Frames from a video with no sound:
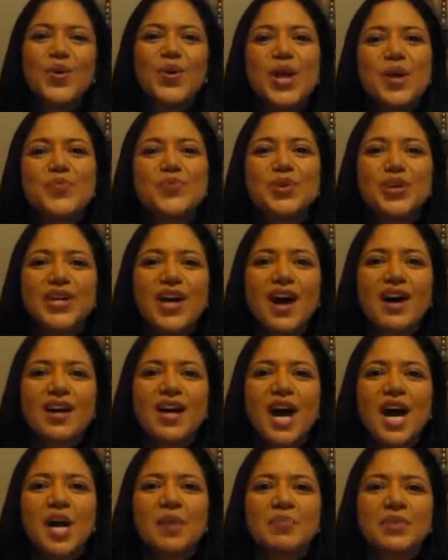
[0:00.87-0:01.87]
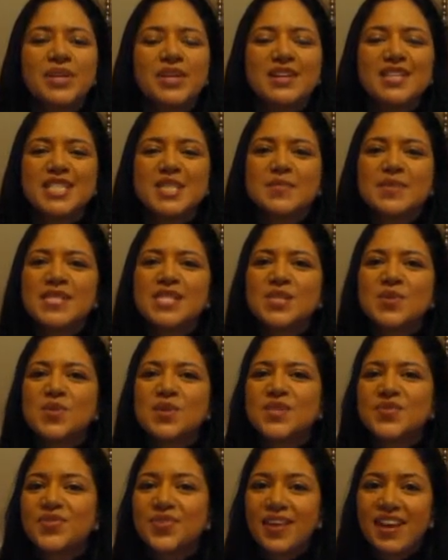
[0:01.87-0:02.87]
HookahPro.com, your ultimate
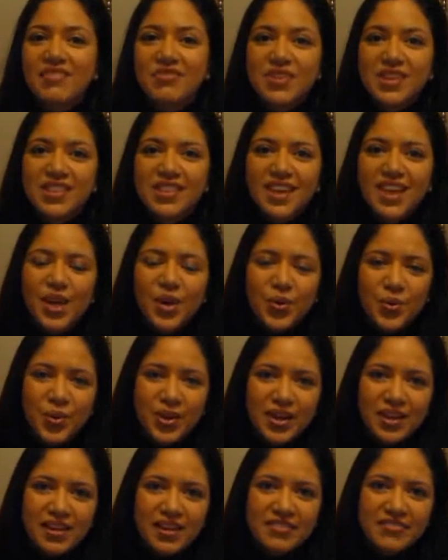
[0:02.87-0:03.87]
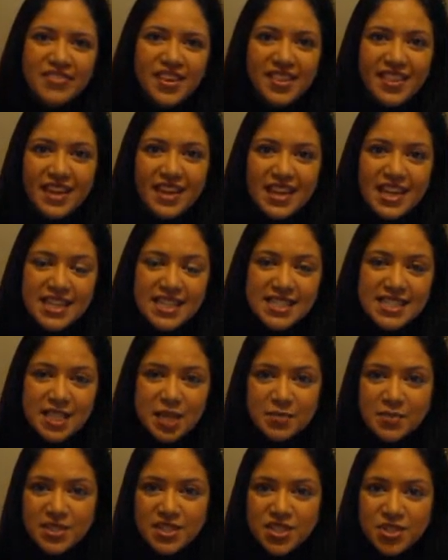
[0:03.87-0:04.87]
source for everything hookah. Find the latest
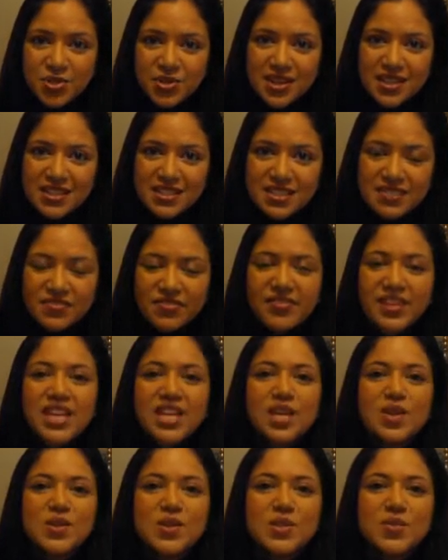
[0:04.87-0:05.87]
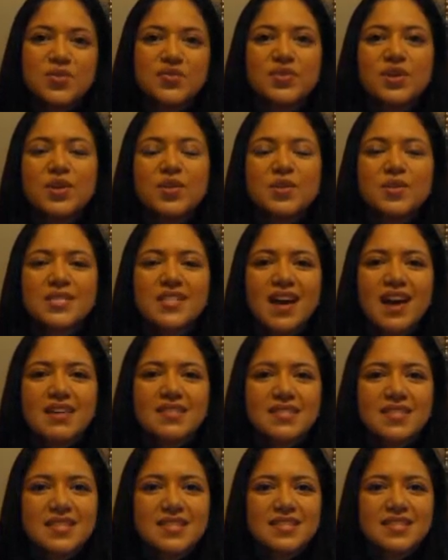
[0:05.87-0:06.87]
tips and tricks, videos, reviews,
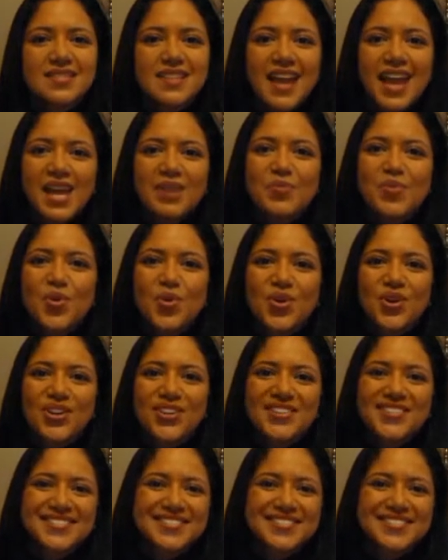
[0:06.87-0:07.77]
contests, and more.